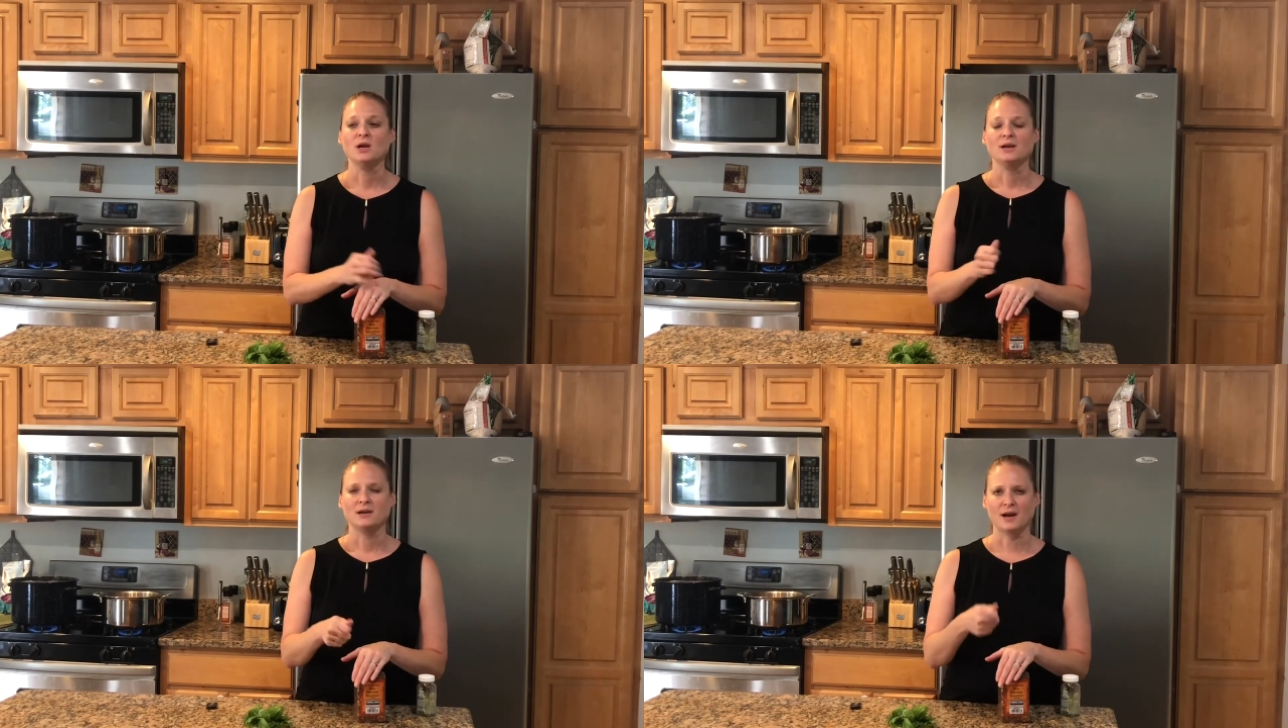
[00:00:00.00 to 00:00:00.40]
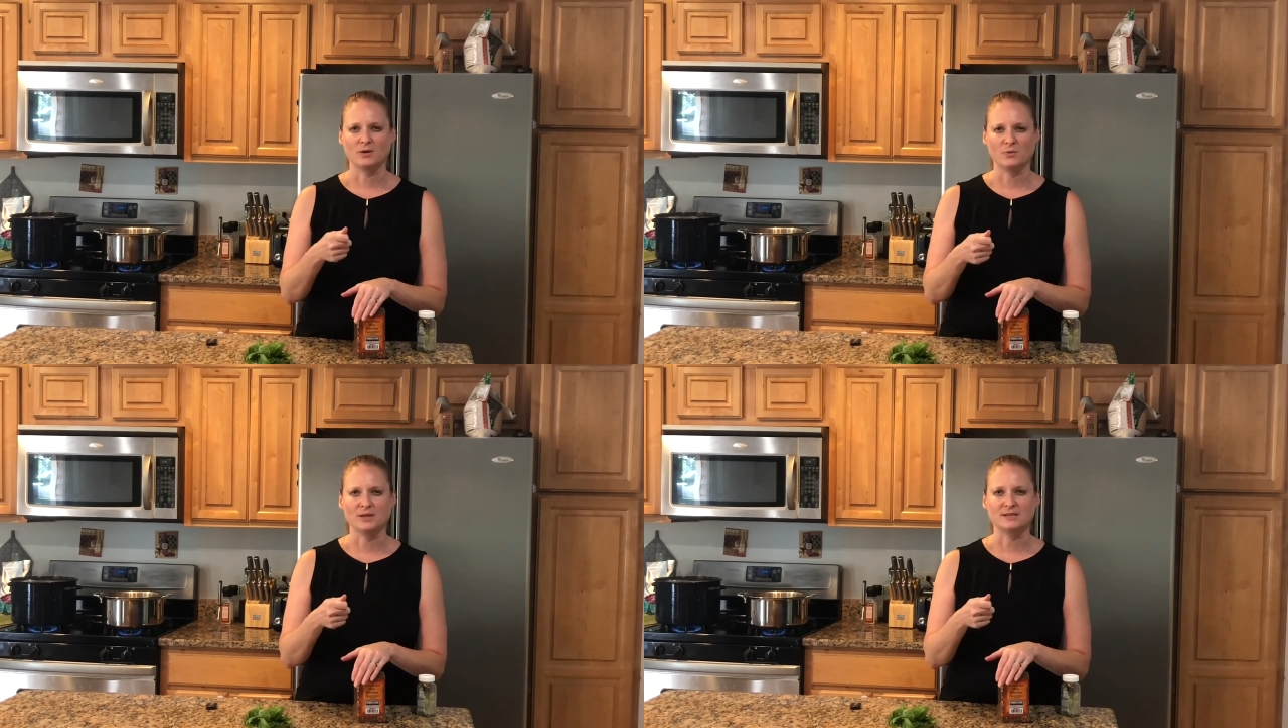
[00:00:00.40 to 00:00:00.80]
kind of what
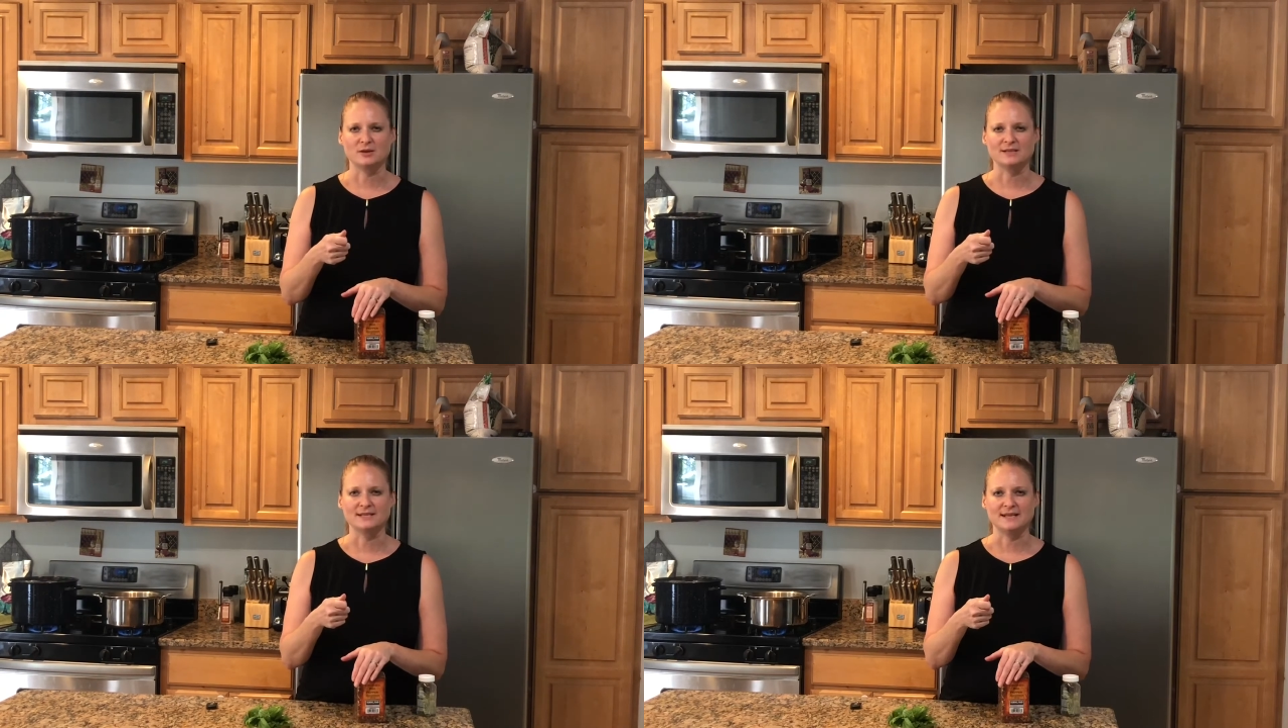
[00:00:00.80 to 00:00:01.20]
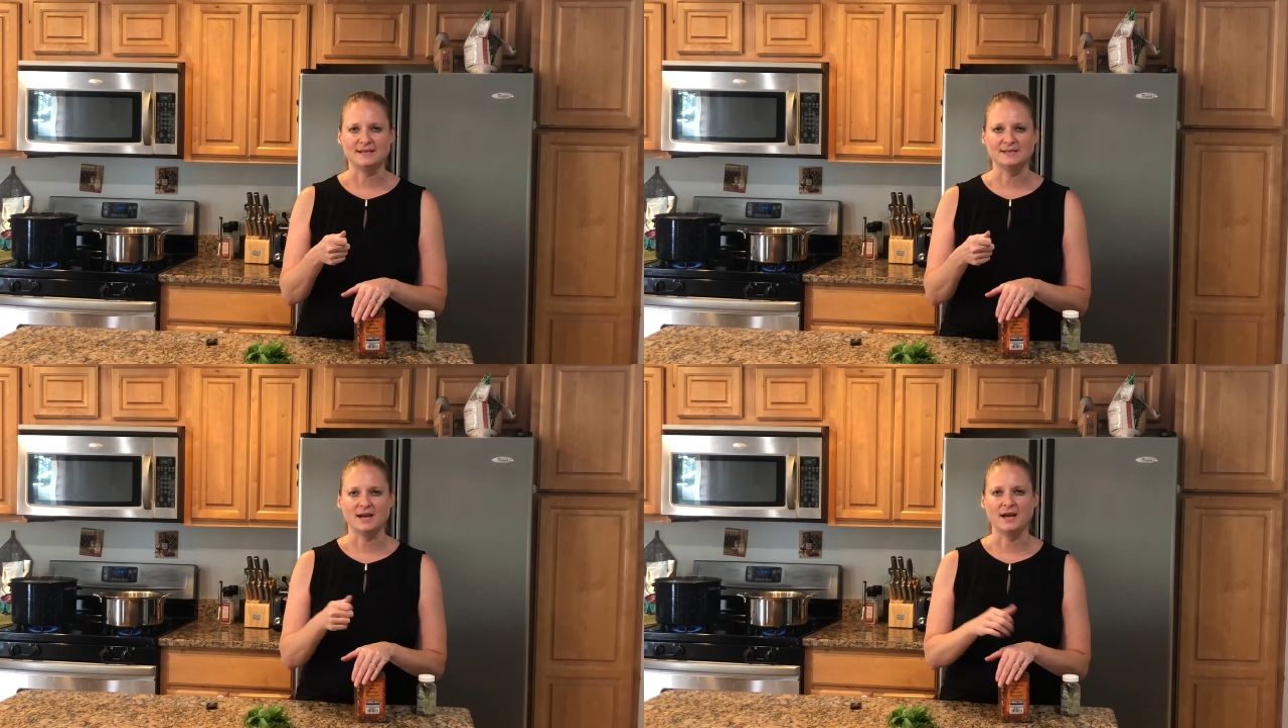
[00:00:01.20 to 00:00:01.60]
it starts to taste
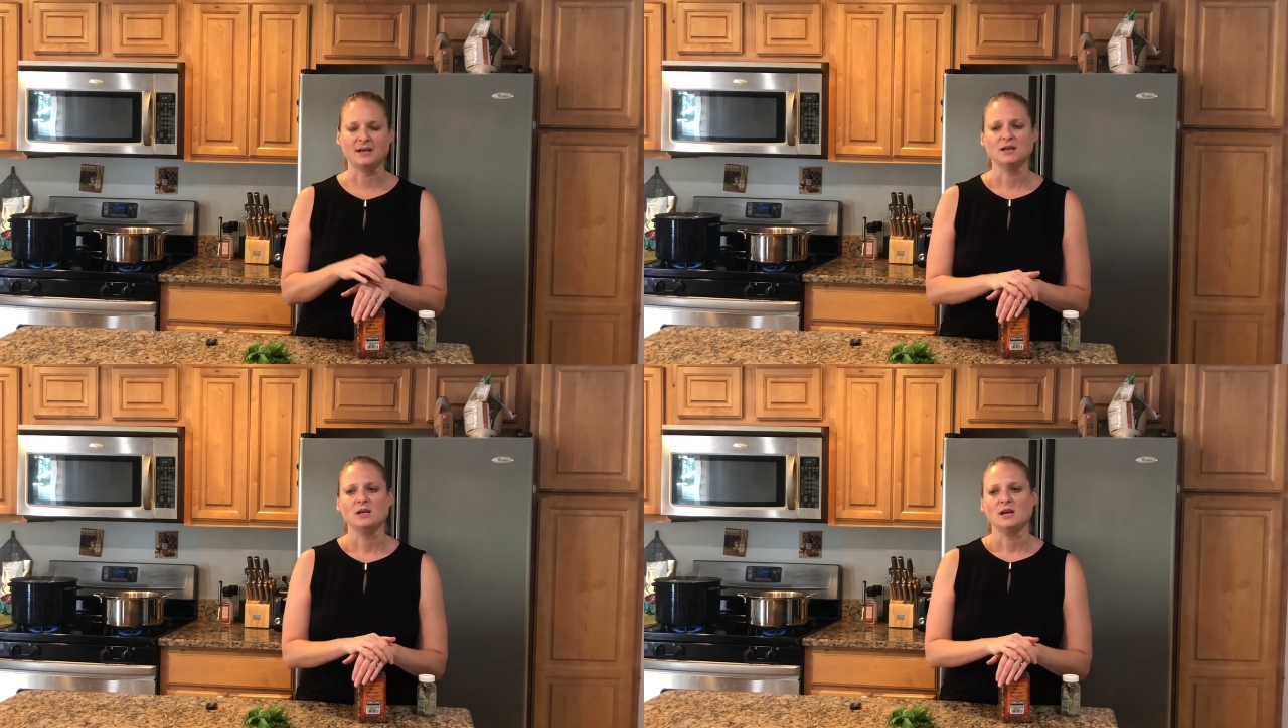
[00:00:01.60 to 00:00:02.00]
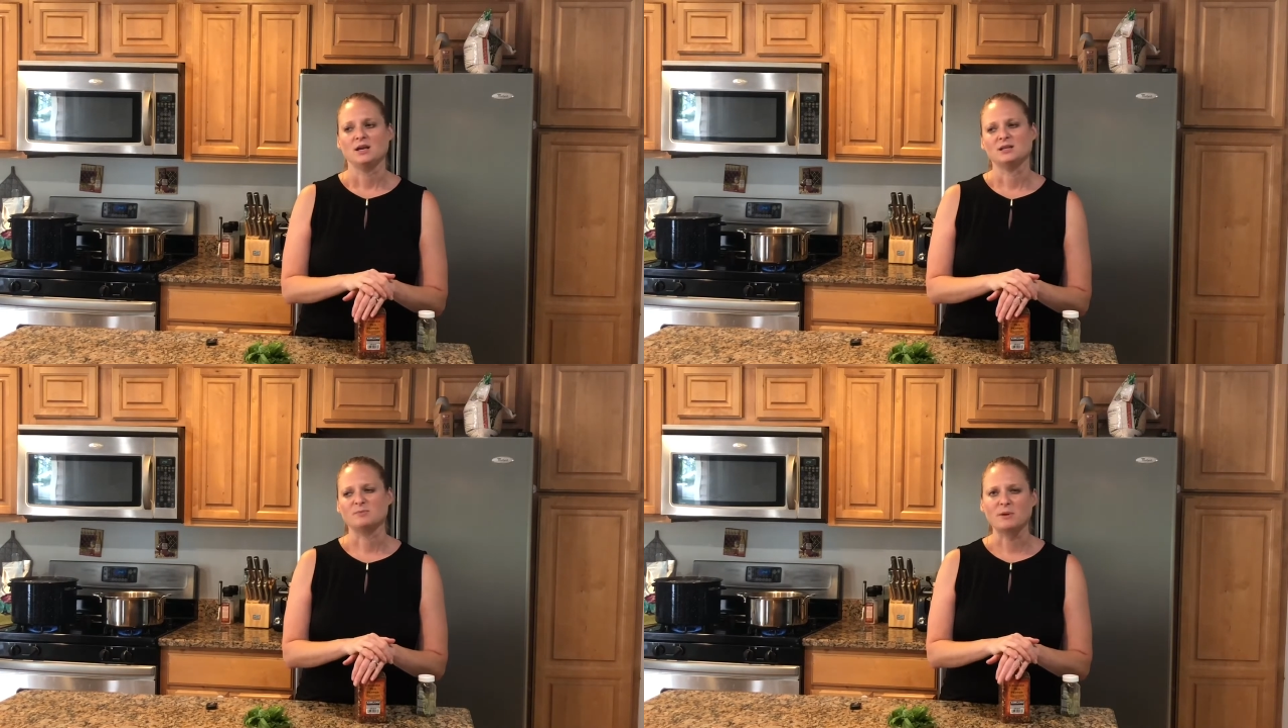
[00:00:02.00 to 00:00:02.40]
like, and it's
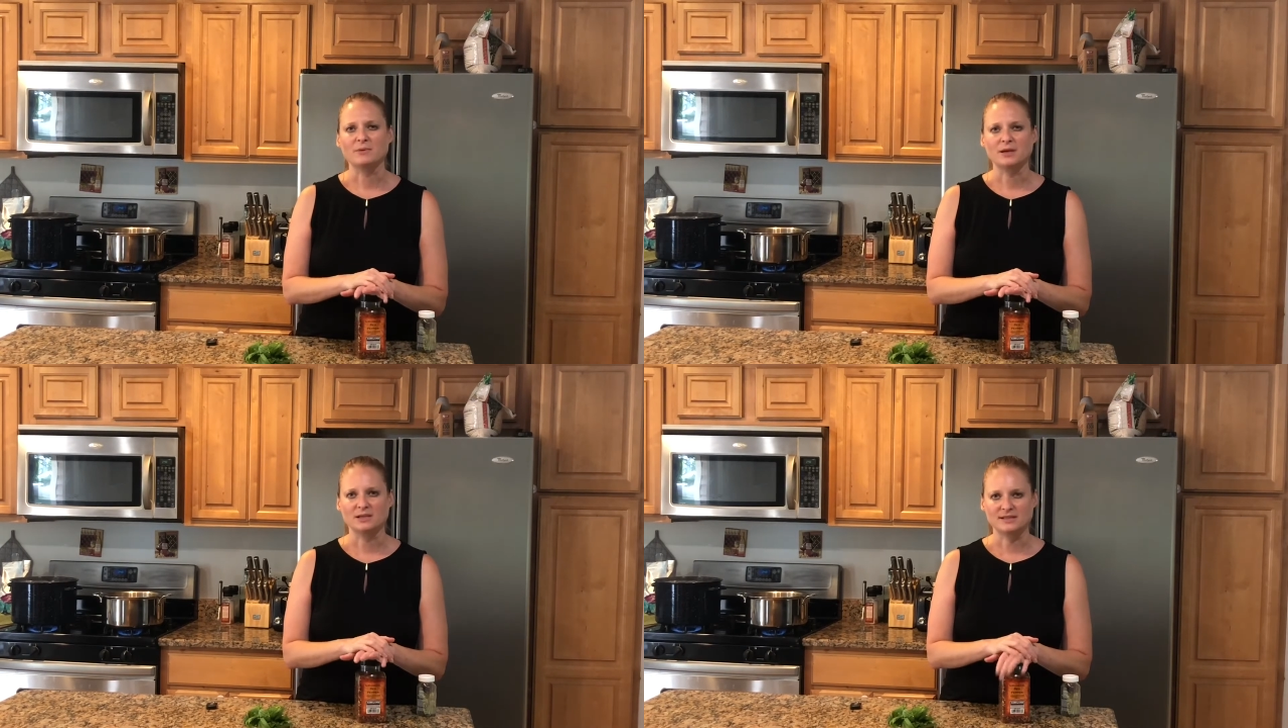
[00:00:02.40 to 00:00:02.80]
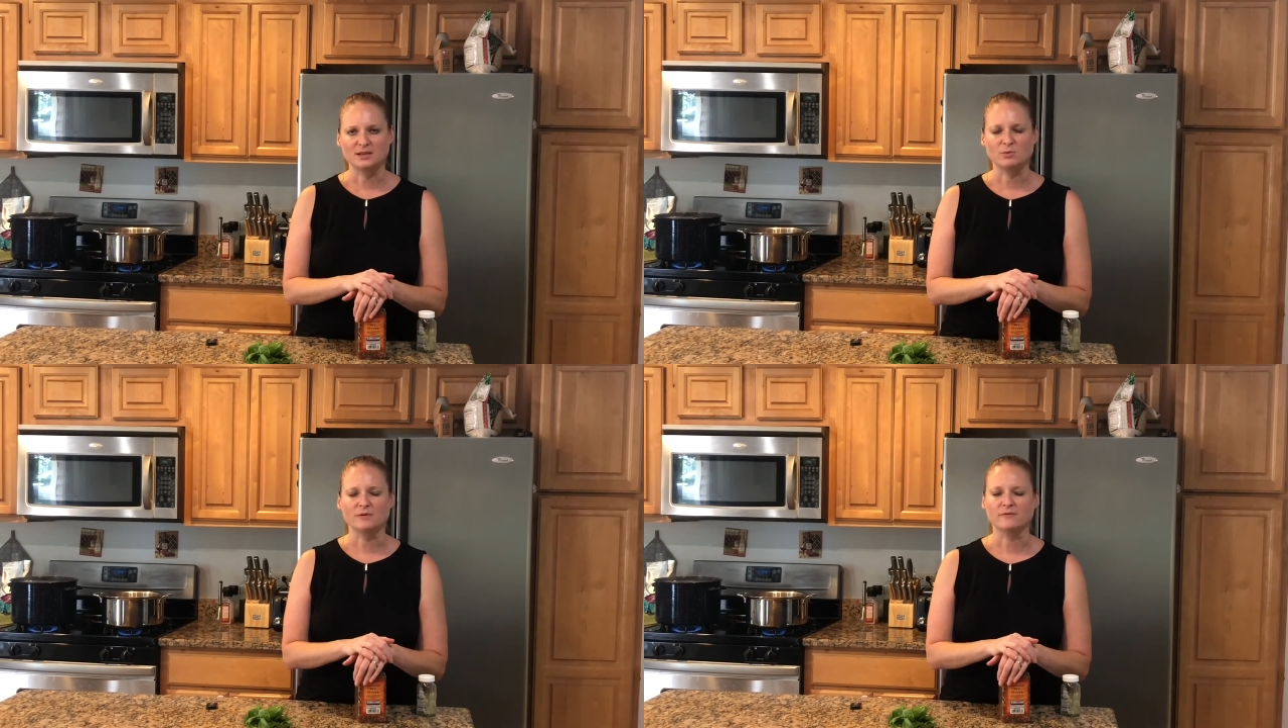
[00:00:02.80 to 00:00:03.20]
probably gonna
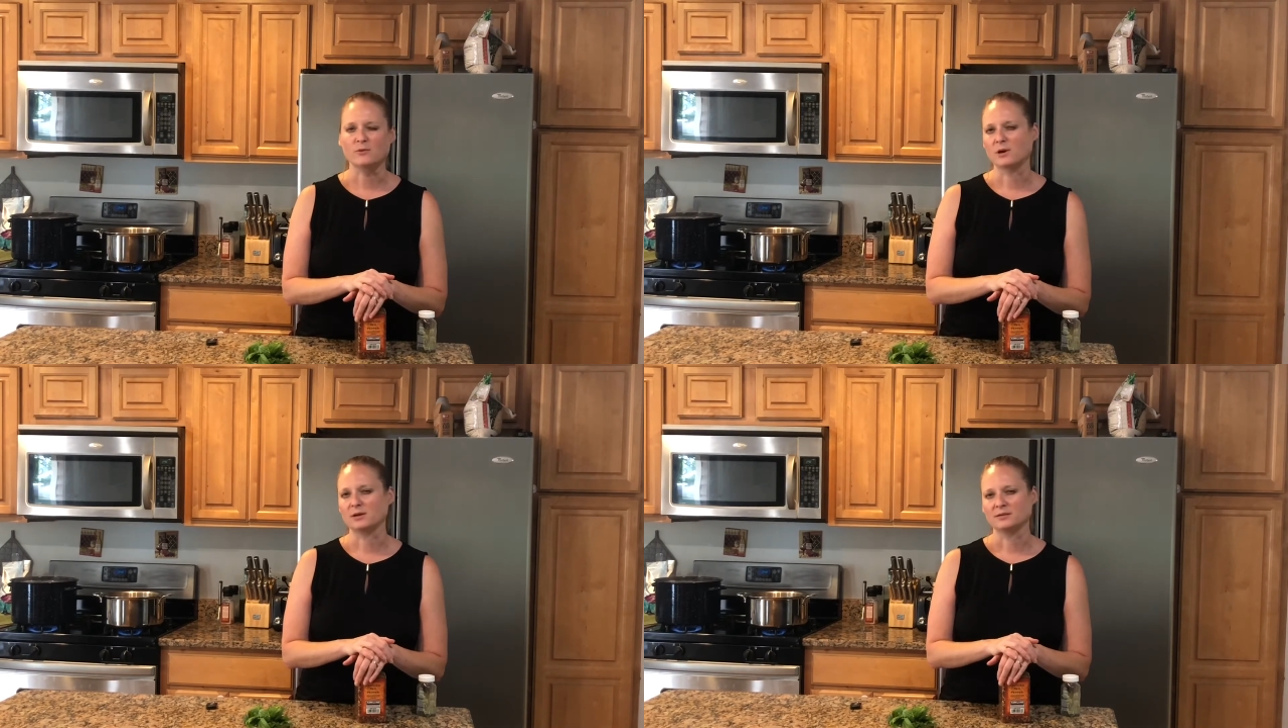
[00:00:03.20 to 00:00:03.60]
simmer for